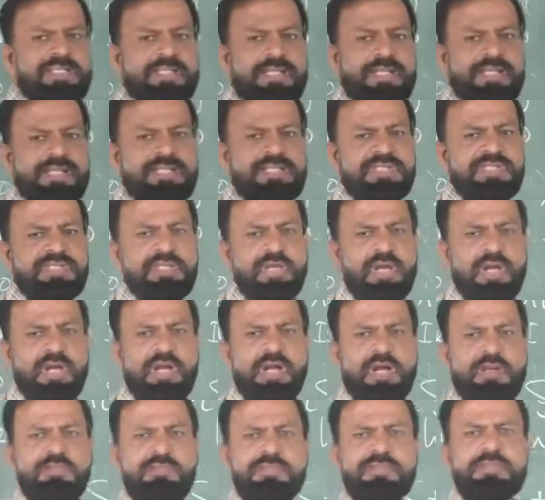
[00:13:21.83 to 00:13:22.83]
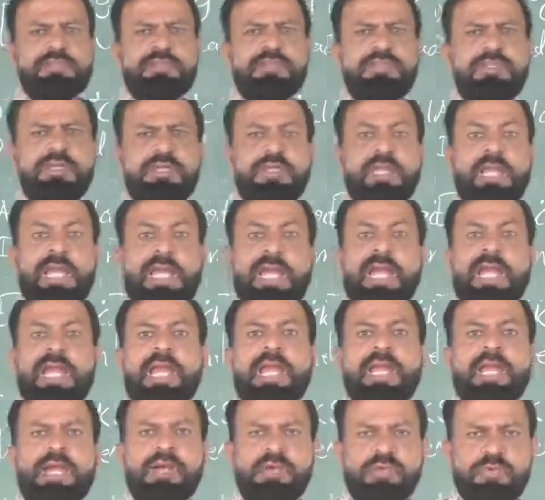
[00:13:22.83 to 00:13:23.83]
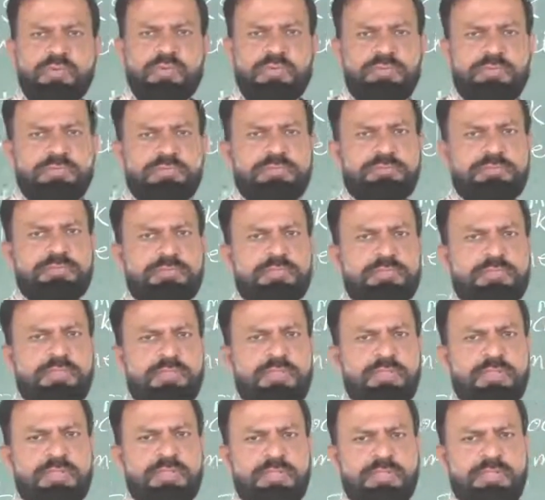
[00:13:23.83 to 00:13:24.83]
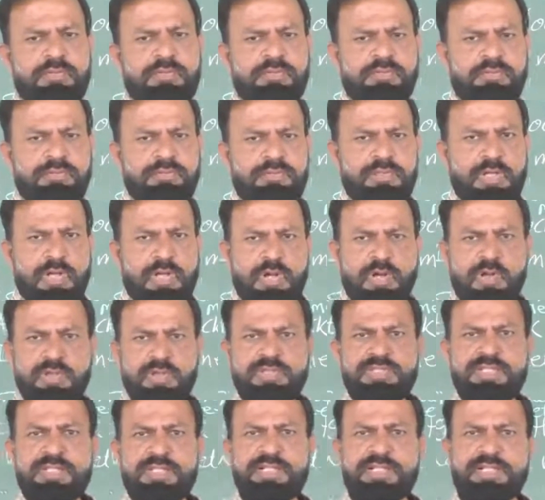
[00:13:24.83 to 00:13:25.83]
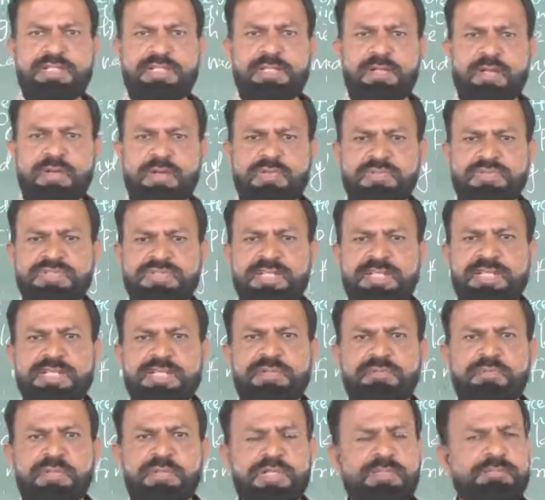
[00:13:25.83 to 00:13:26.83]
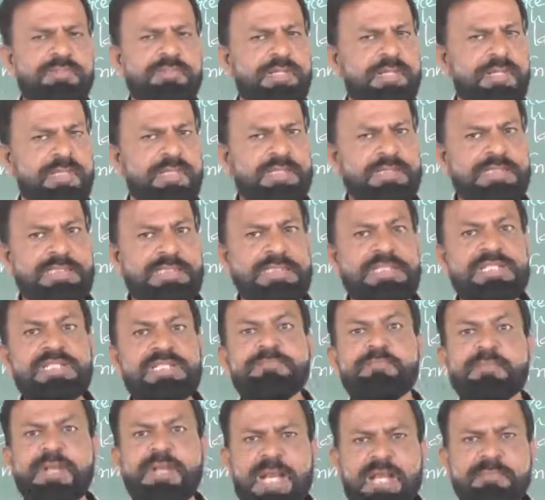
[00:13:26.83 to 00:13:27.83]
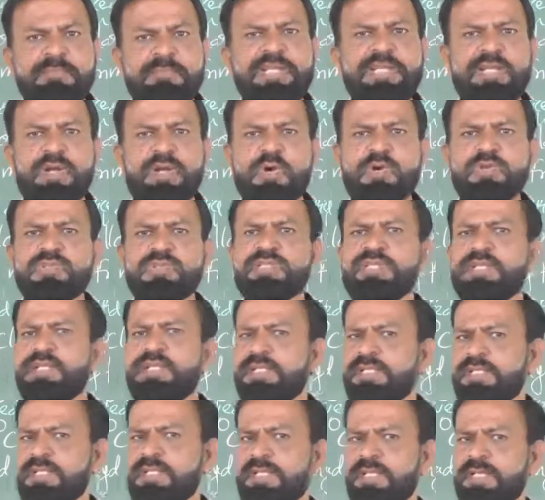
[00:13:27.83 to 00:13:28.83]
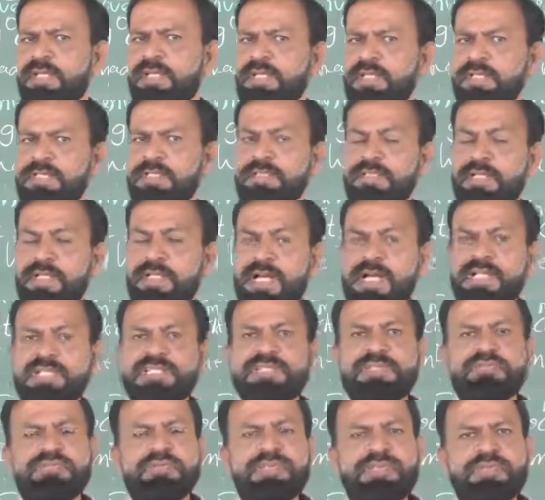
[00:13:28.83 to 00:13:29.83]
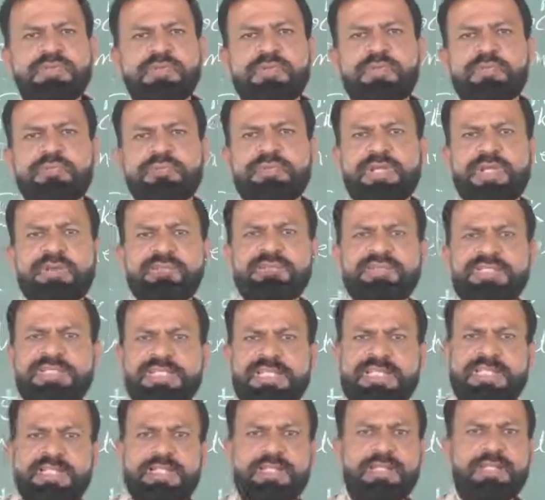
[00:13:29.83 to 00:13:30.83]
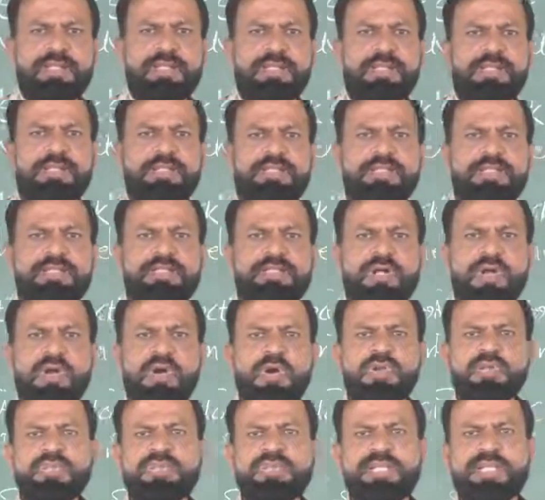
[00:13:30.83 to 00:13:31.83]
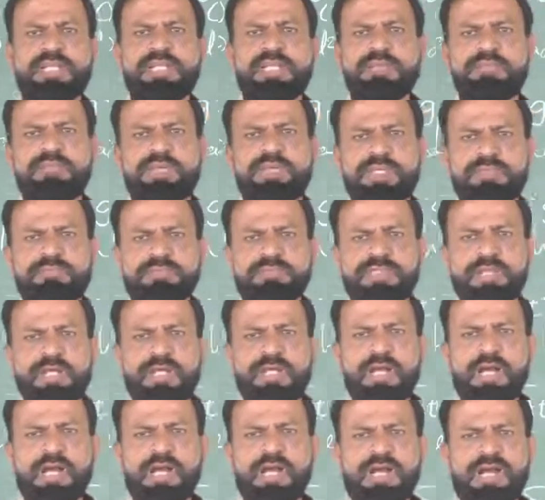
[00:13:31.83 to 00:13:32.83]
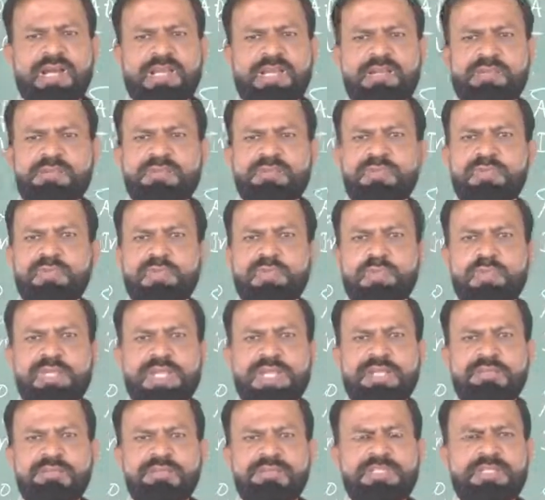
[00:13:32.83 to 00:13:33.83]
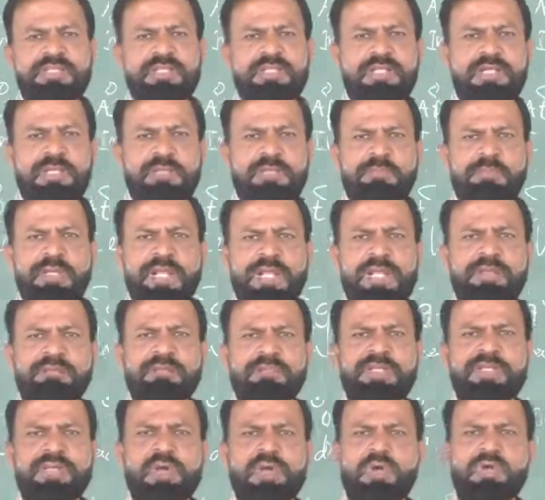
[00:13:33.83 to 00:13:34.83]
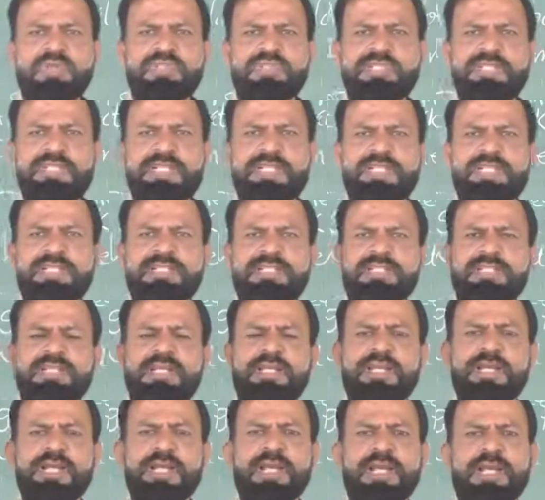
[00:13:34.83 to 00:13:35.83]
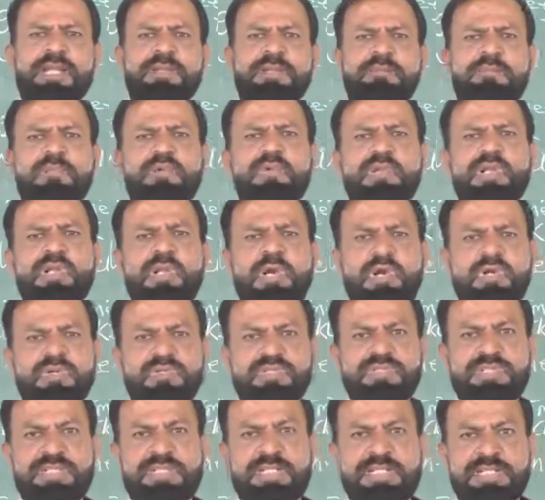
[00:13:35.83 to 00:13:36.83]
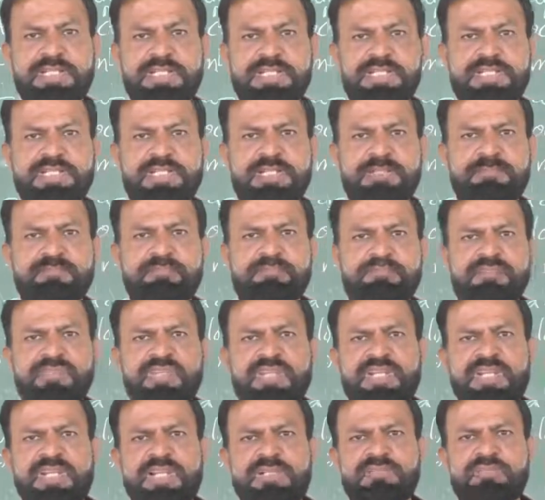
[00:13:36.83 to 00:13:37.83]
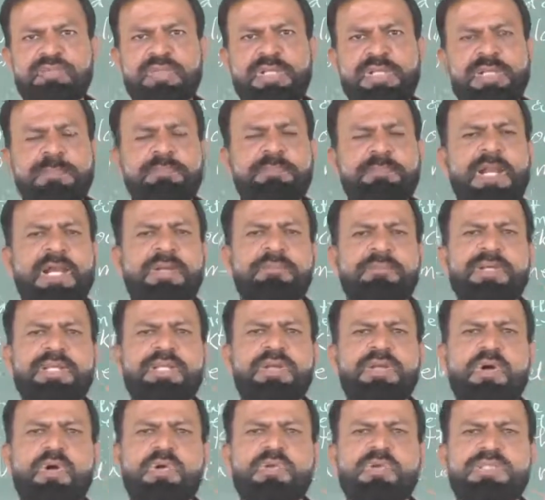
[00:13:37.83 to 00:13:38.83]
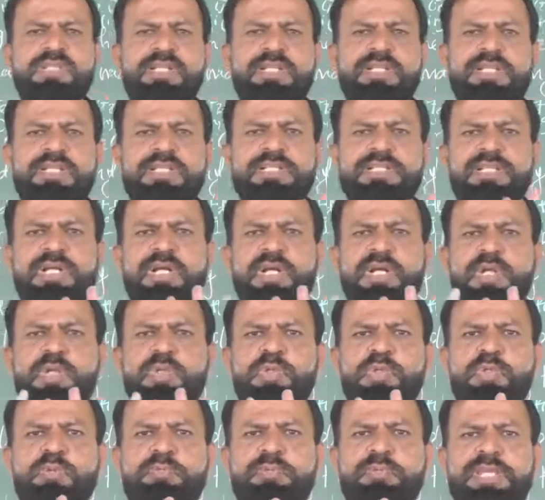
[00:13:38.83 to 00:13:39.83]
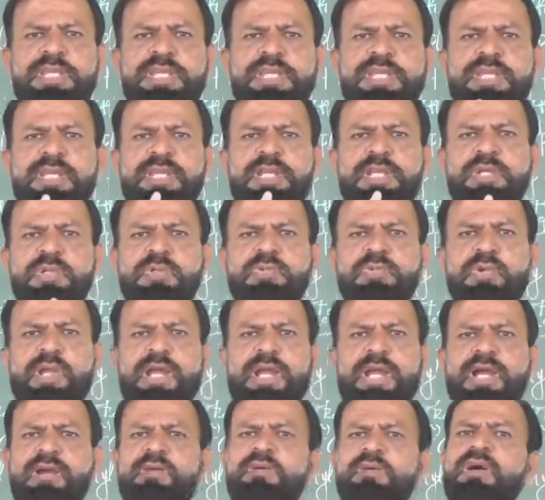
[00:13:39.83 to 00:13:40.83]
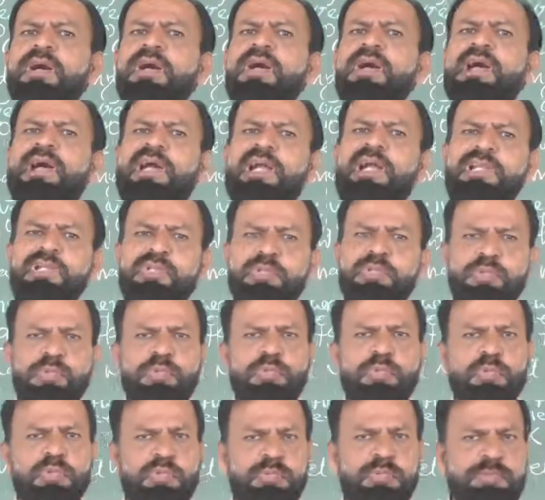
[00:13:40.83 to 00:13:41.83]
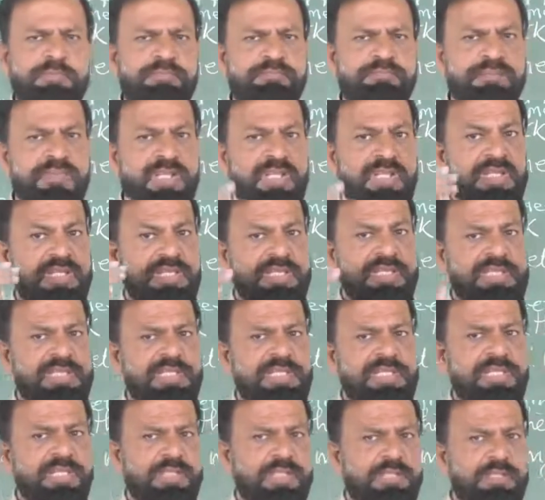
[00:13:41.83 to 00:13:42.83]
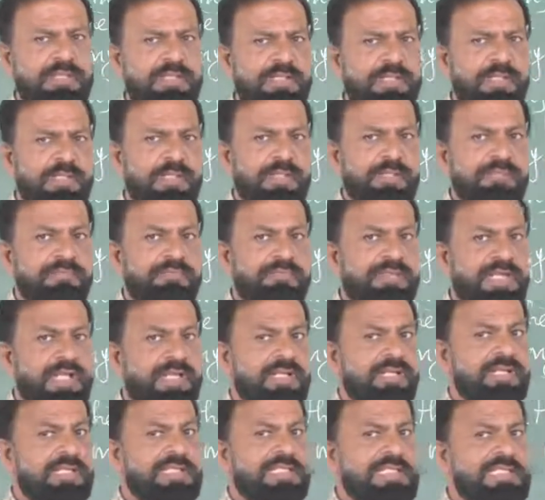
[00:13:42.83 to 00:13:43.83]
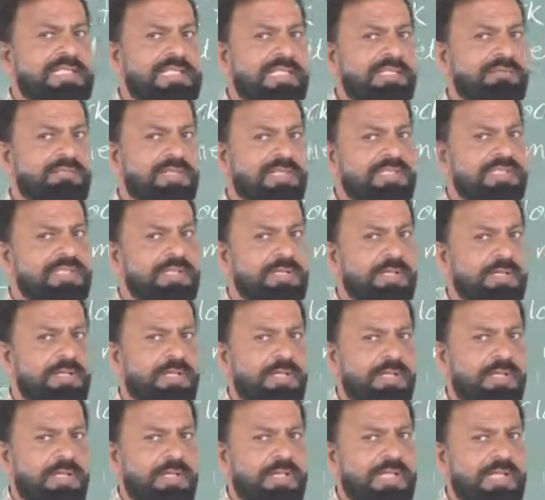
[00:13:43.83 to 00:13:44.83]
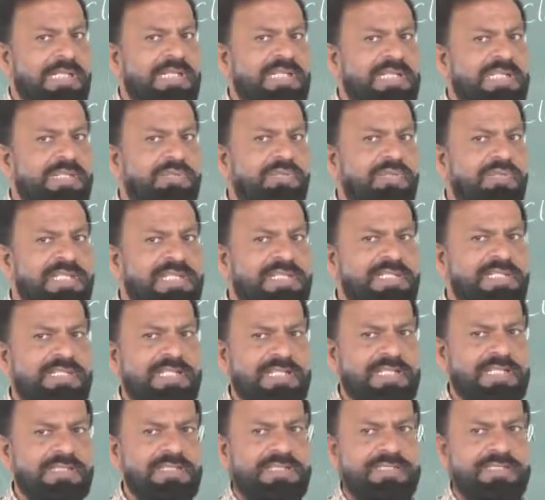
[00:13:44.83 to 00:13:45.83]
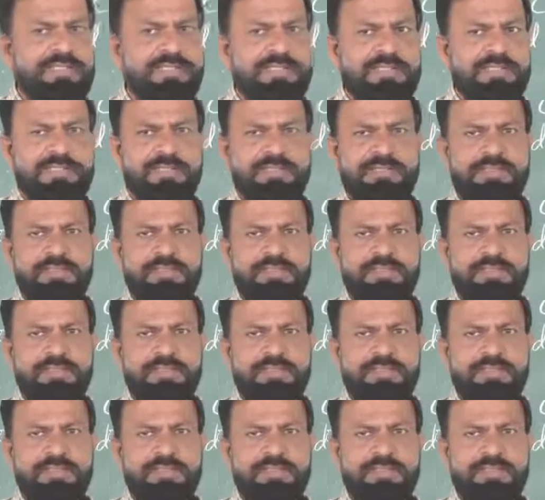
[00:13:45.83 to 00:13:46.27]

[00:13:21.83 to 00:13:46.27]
tense of have, the auxiliary verb, that is primary auxiliary. In the last video we have seen that the auxiliary verbs are of two types, primary auxiliaries and modal auxiliaries. There are three primary auxiliaries: to be, to have and to do. Here we are concerned in the continuous tense